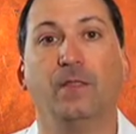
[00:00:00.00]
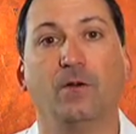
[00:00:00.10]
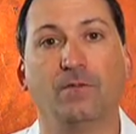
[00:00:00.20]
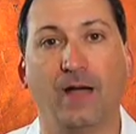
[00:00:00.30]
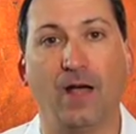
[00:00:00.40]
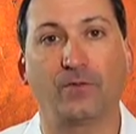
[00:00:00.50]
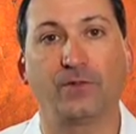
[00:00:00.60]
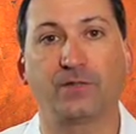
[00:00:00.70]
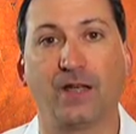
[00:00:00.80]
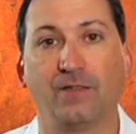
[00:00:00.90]
There are valves
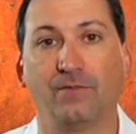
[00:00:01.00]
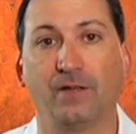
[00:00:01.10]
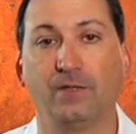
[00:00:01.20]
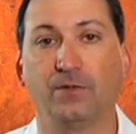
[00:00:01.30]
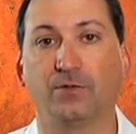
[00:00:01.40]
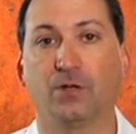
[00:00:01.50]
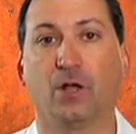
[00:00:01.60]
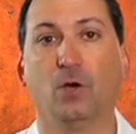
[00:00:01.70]
inside the veins that should